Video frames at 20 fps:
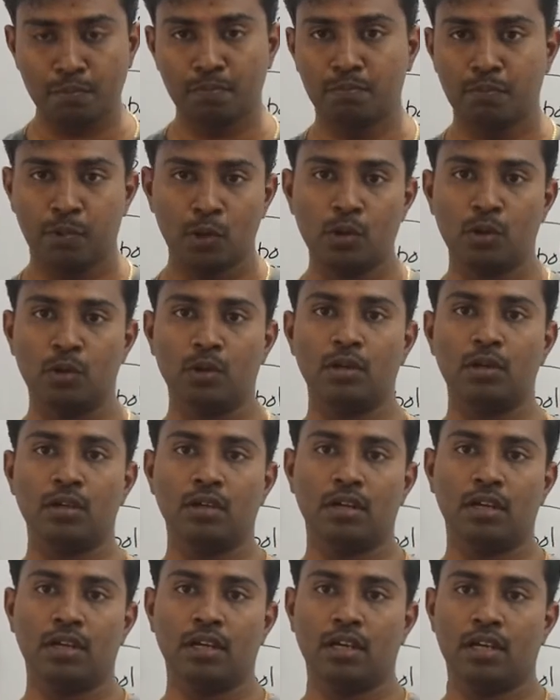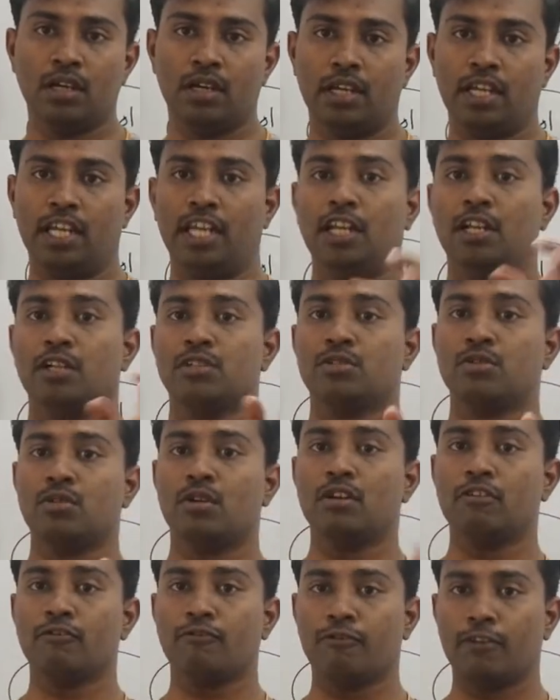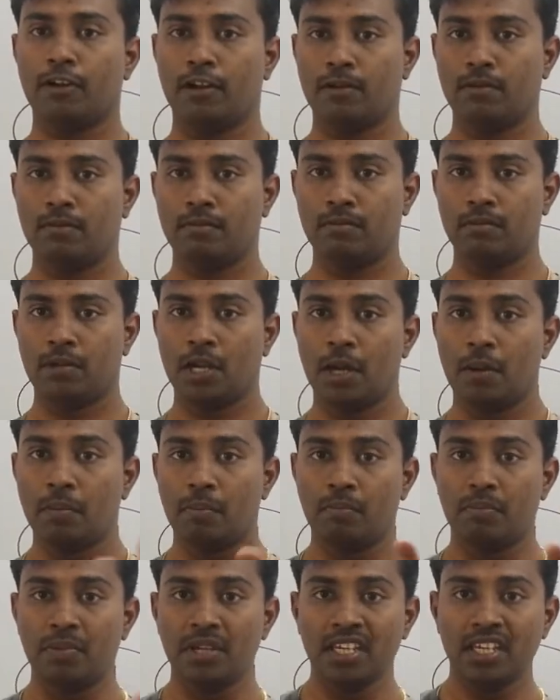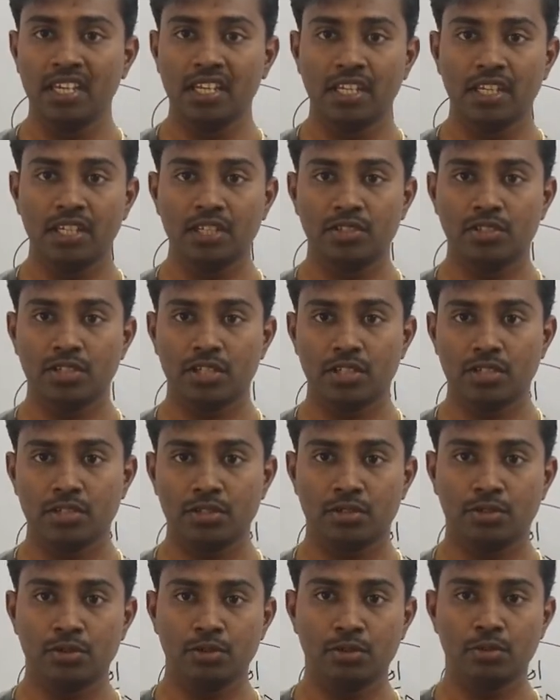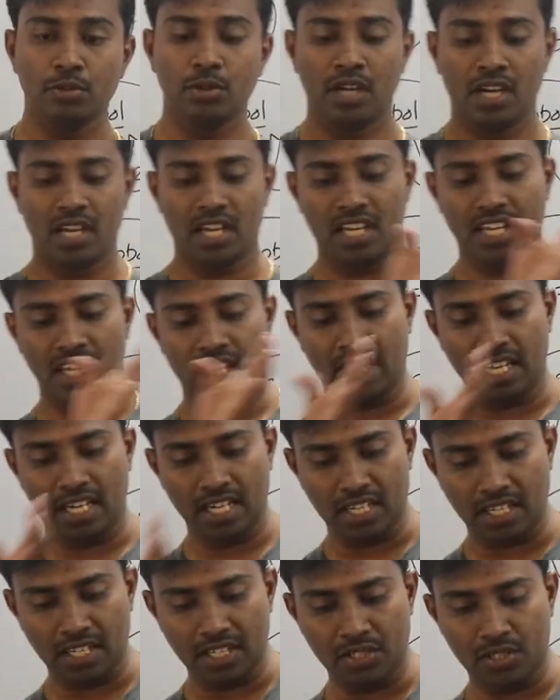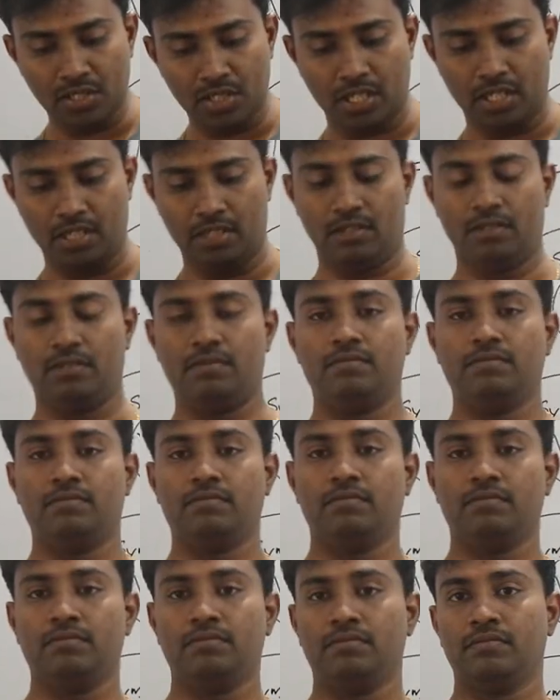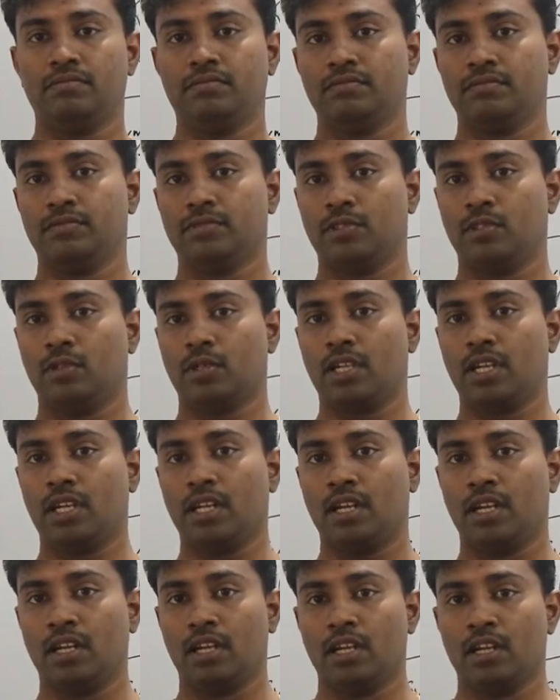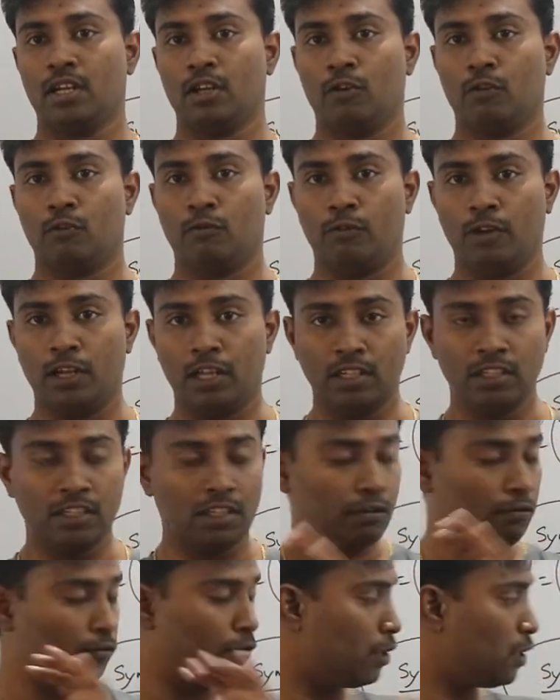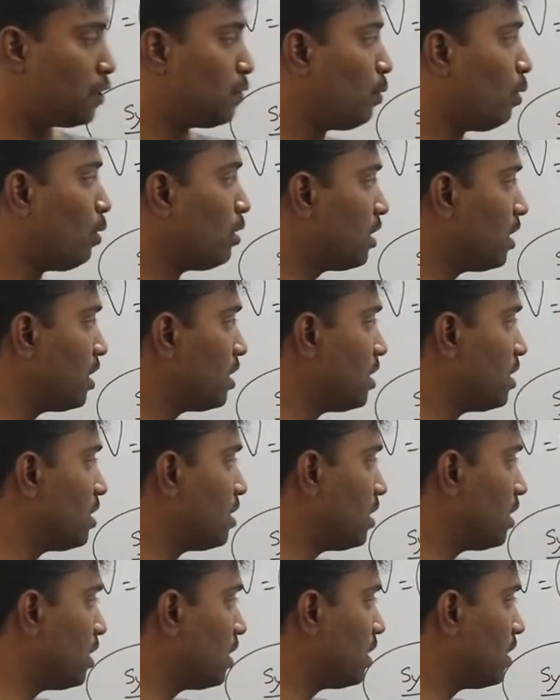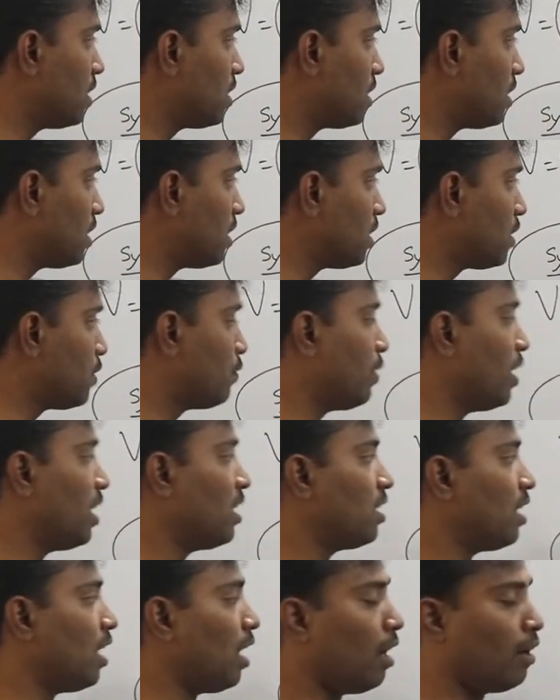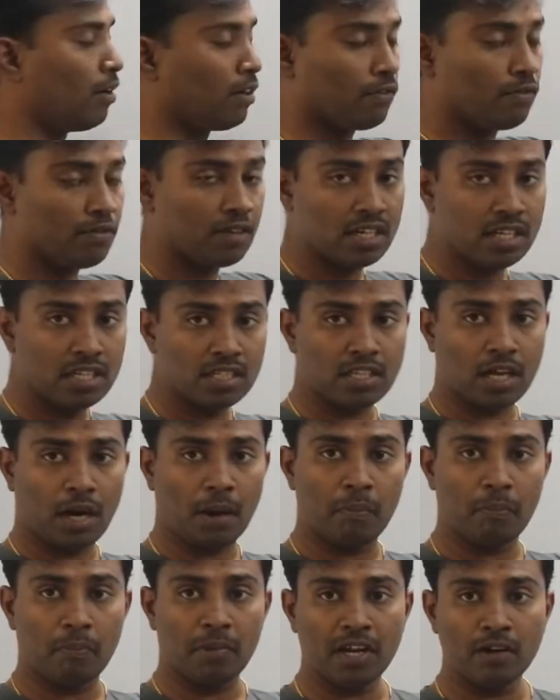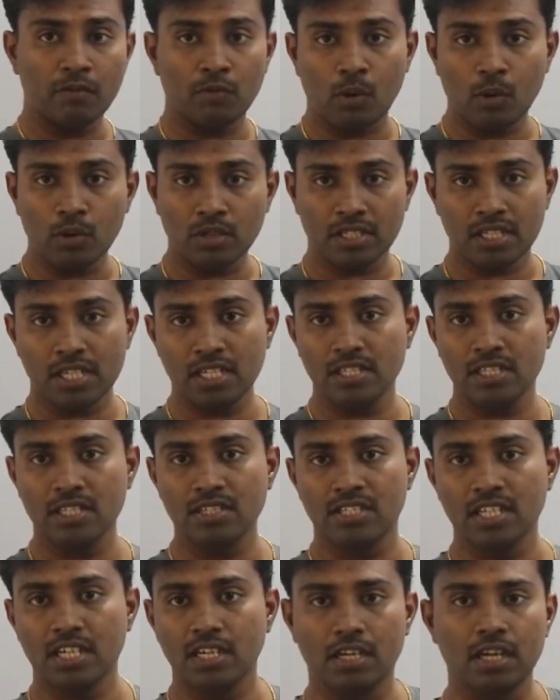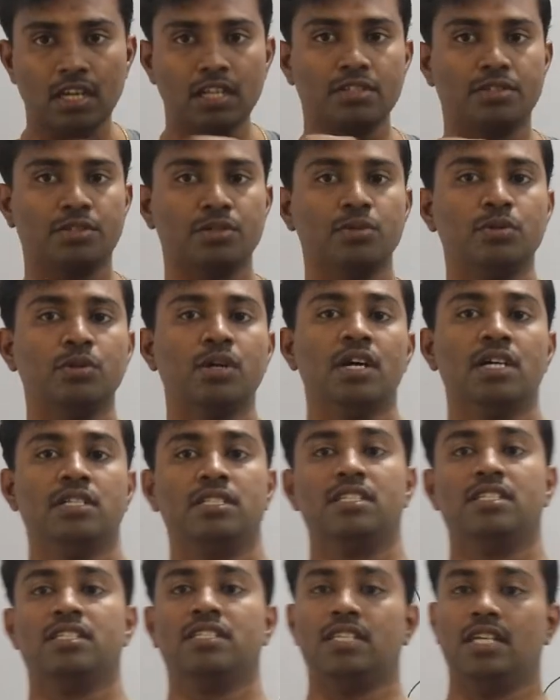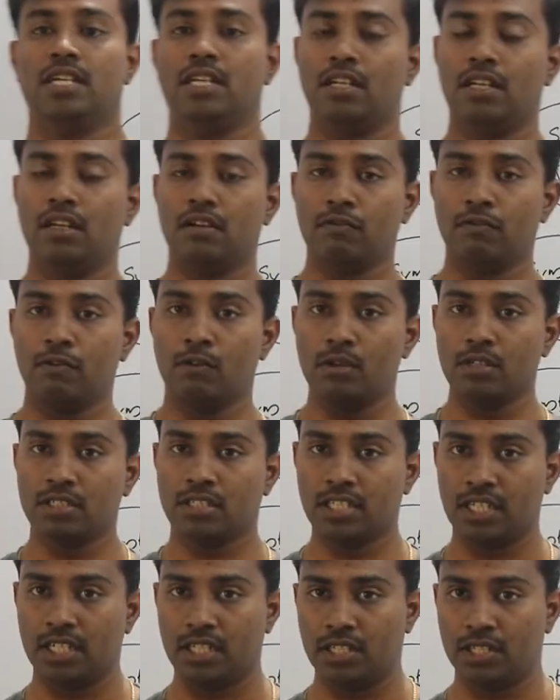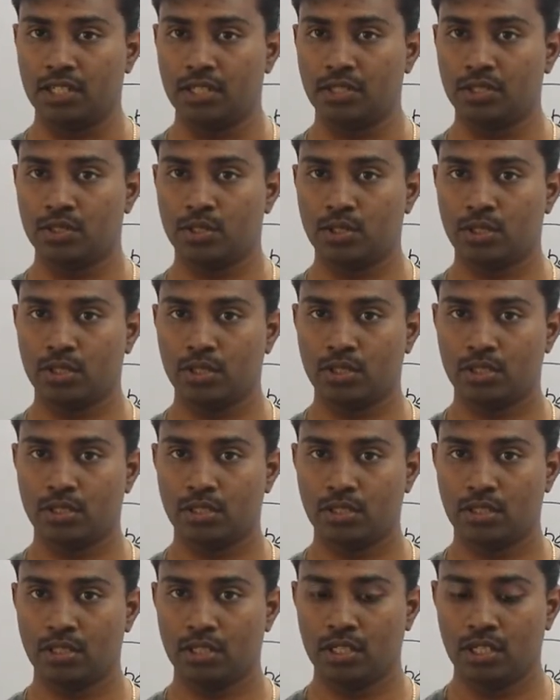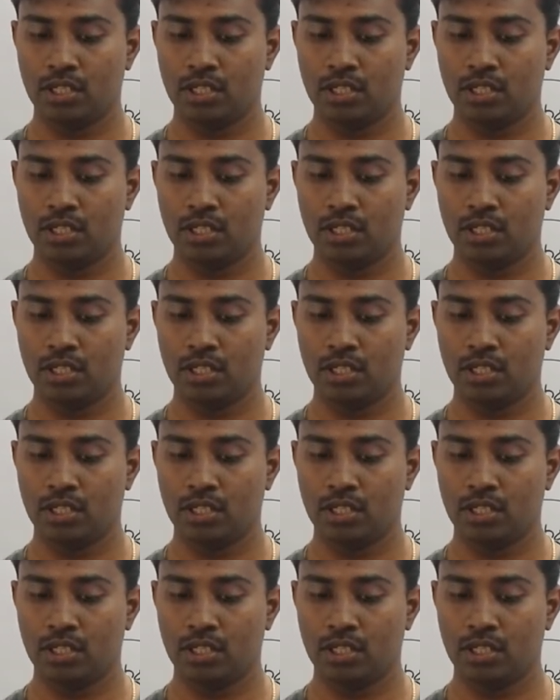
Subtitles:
to pull electron from P region to N region. Okay, when the reverse voltage is increases, when the reverse applied voltage is equal to the Zener voltage,